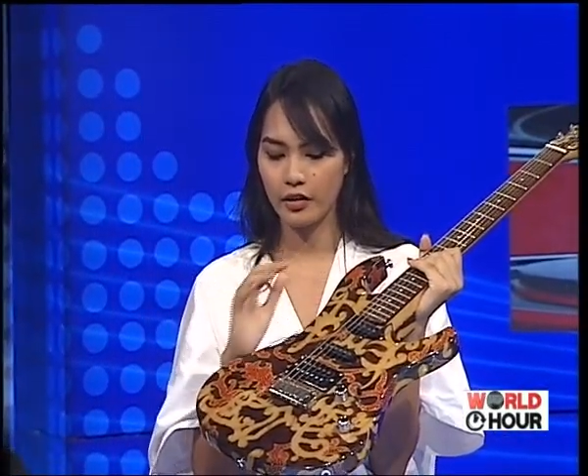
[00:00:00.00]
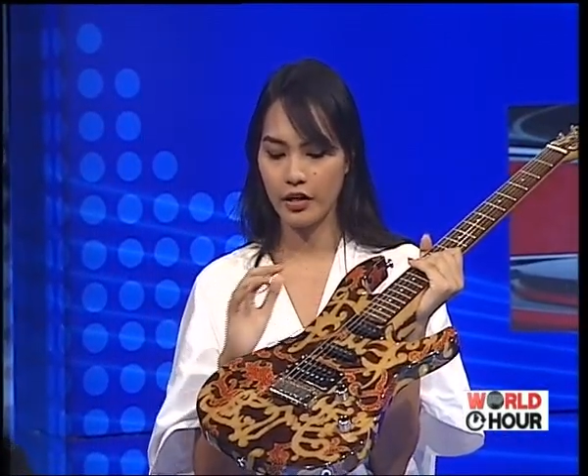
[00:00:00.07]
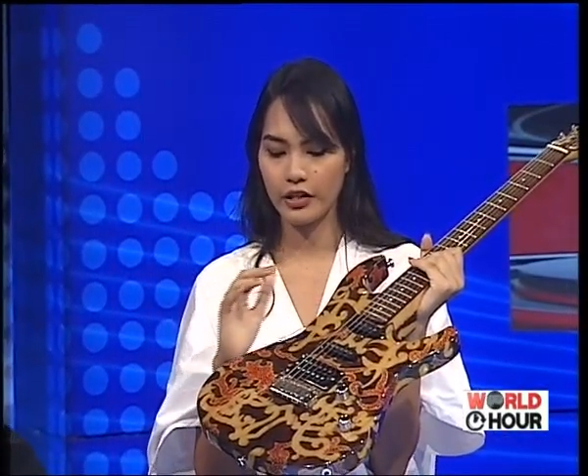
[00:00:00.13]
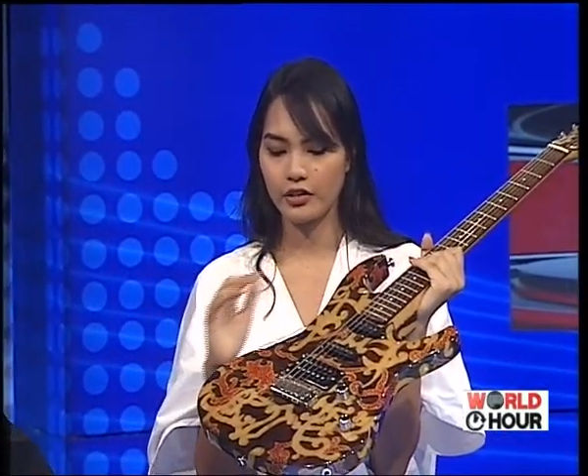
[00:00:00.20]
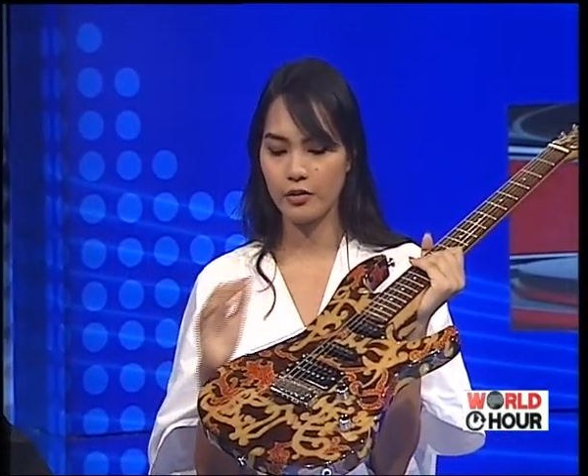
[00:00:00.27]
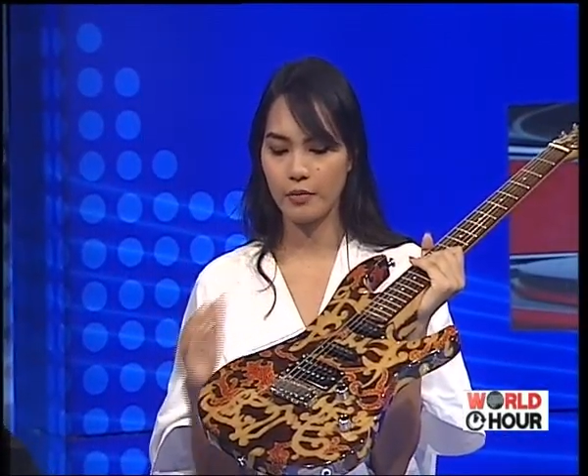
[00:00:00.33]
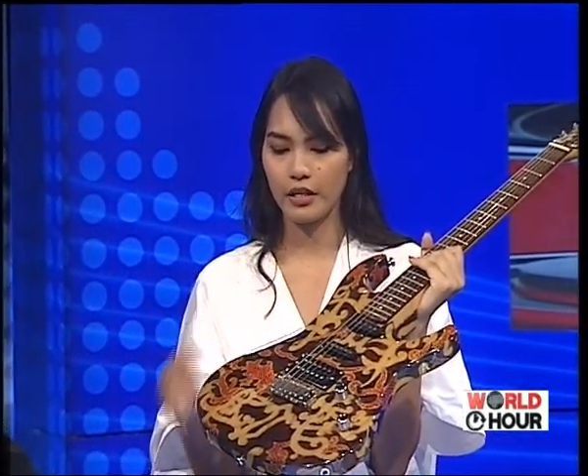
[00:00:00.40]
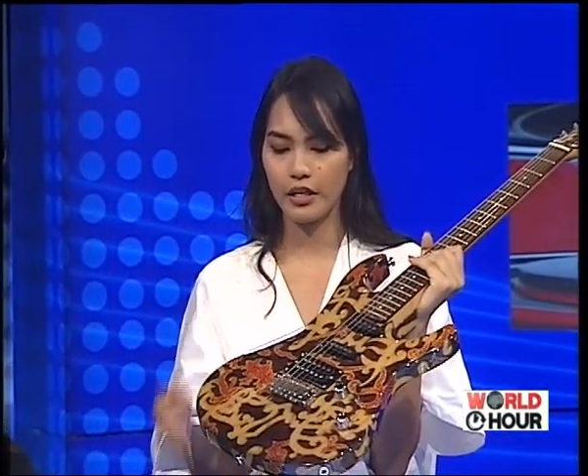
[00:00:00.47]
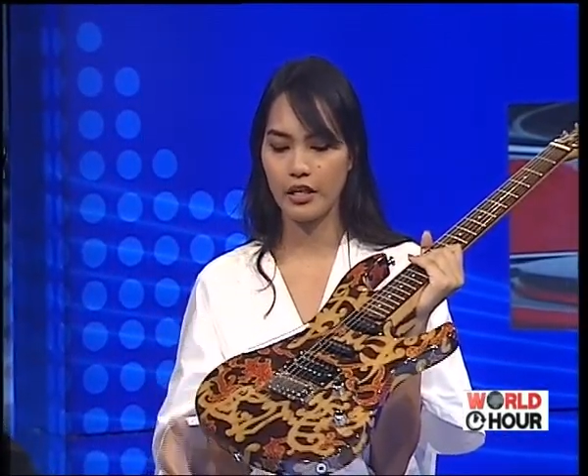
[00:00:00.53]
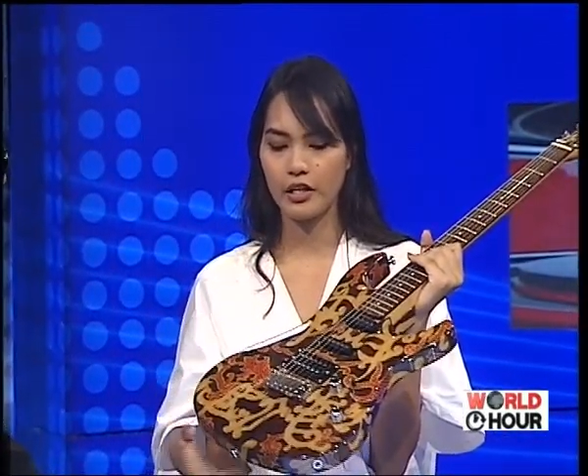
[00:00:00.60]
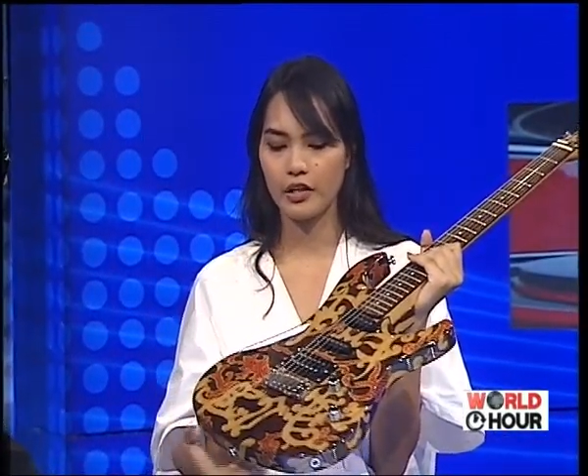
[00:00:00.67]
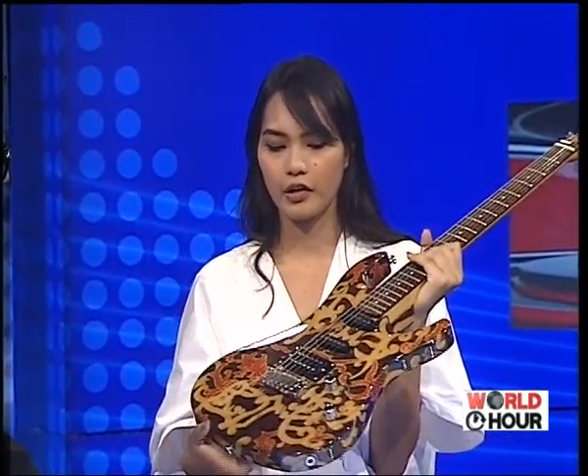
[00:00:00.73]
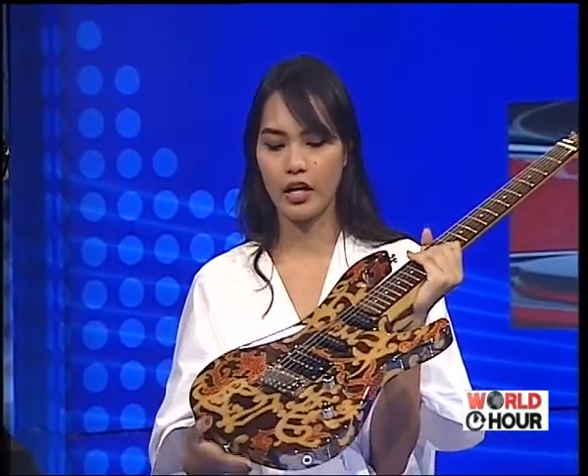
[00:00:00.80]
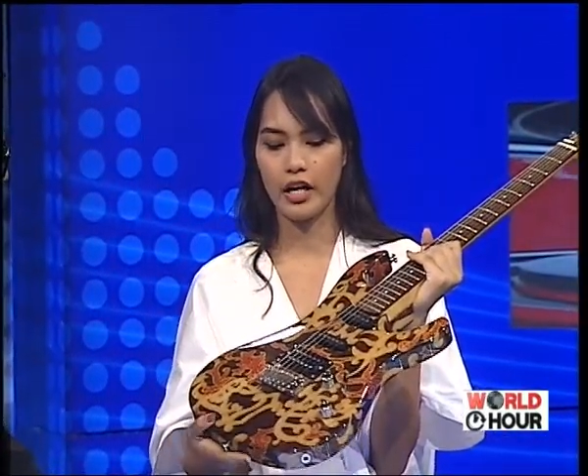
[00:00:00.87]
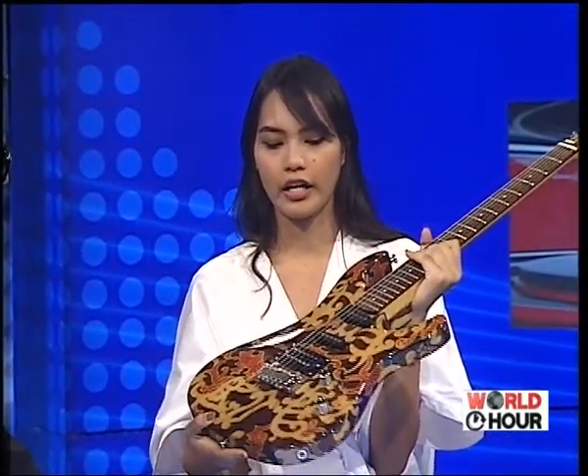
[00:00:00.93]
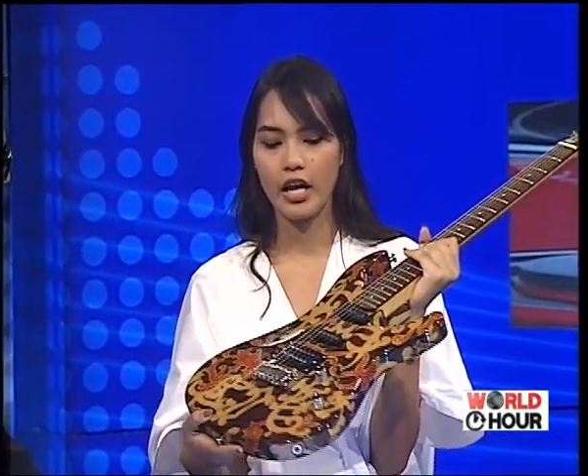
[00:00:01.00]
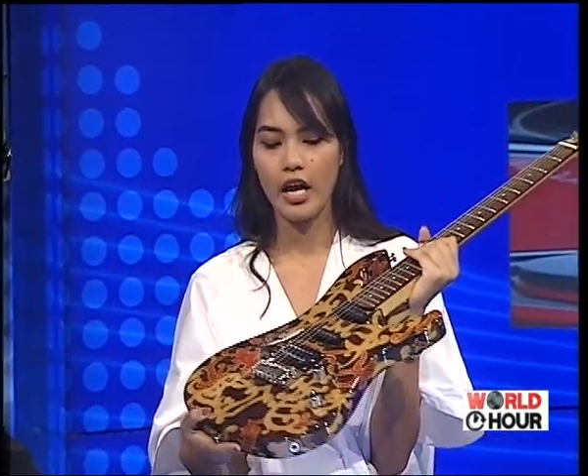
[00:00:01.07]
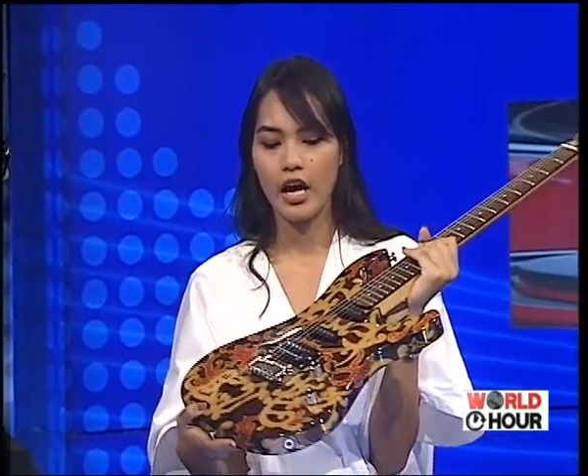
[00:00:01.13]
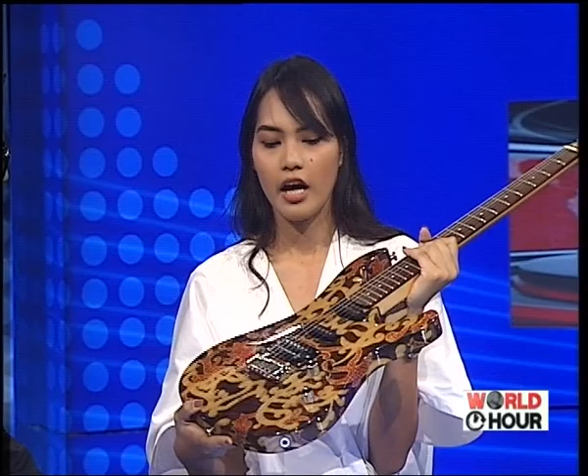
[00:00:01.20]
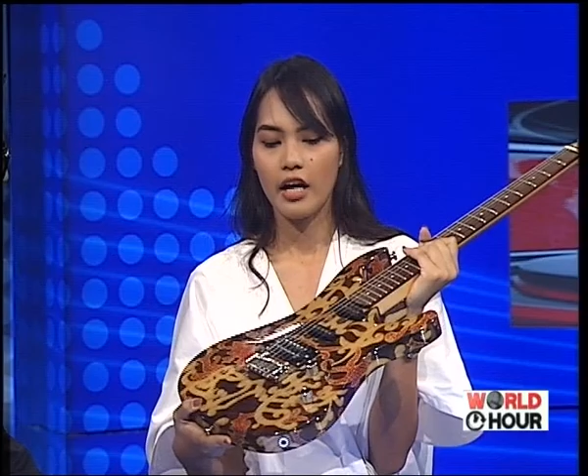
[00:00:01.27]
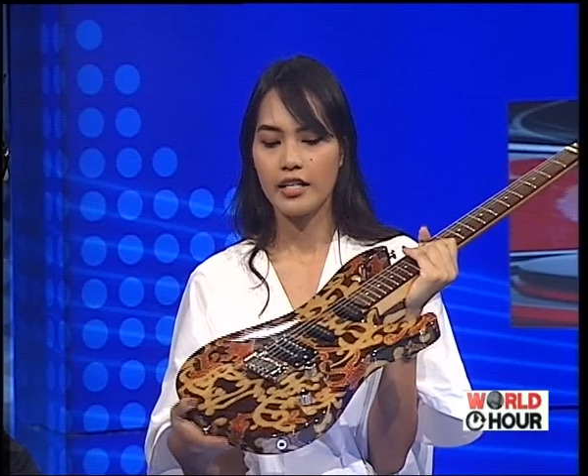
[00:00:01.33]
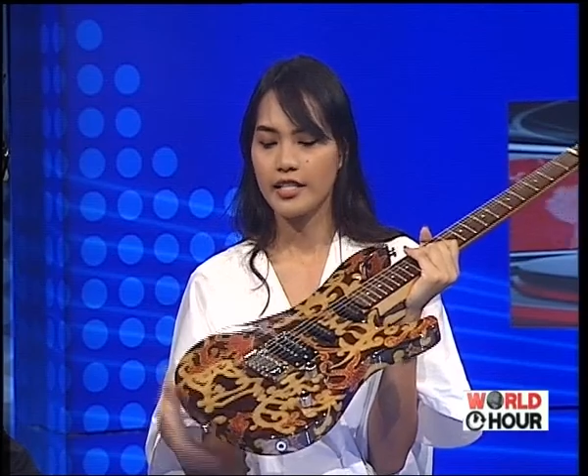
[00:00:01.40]
it's going to be you know like
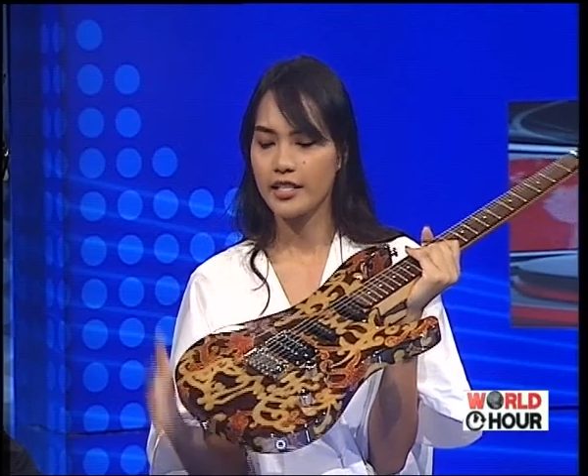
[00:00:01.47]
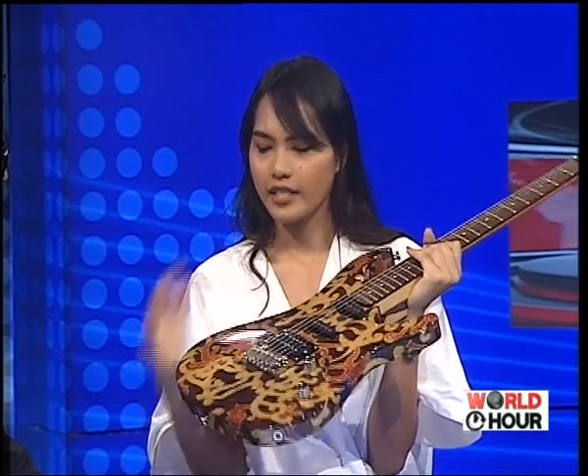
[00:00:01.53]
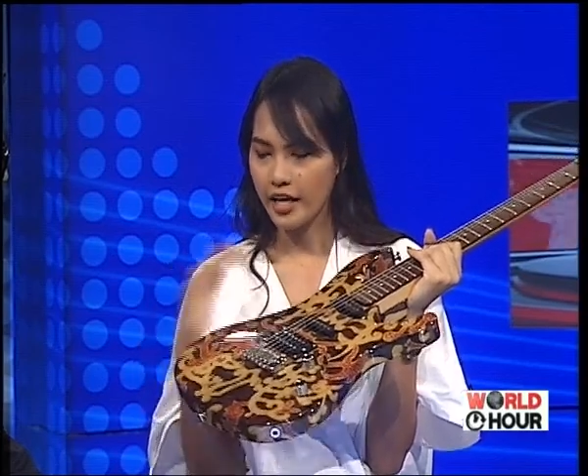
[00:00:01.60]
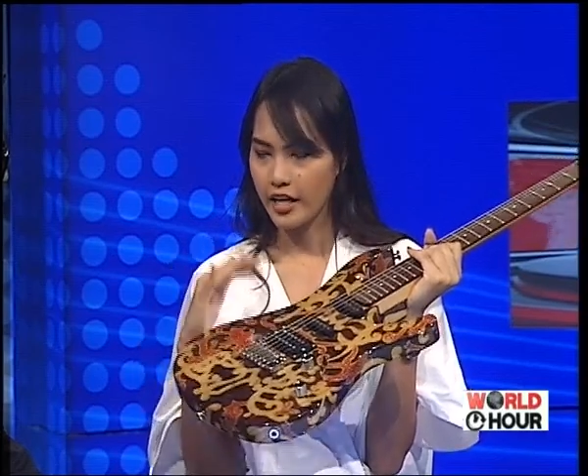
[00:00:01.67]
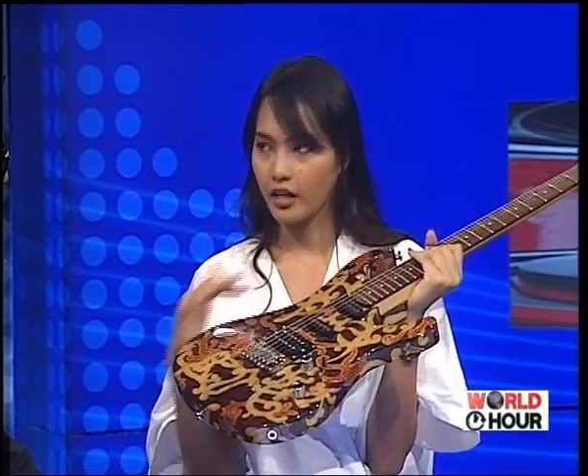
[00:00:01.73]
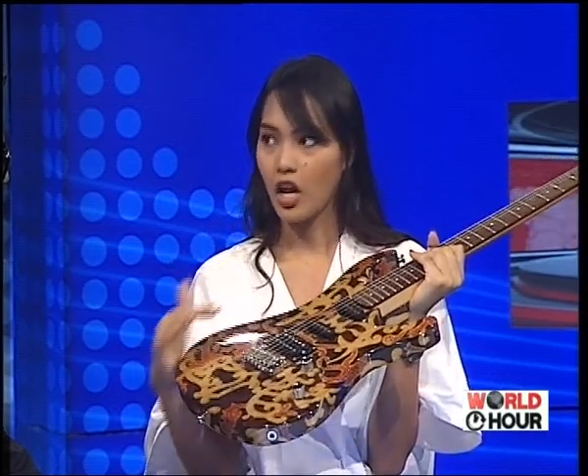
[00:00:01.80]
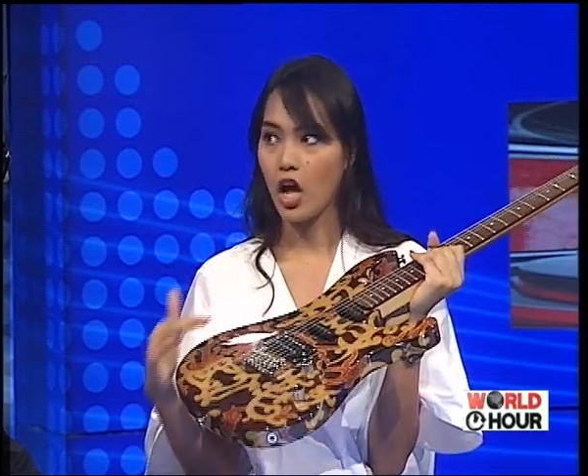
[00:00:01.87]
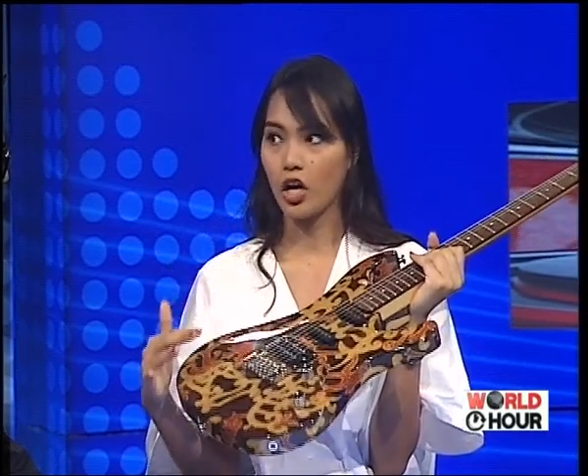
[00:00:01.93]
stay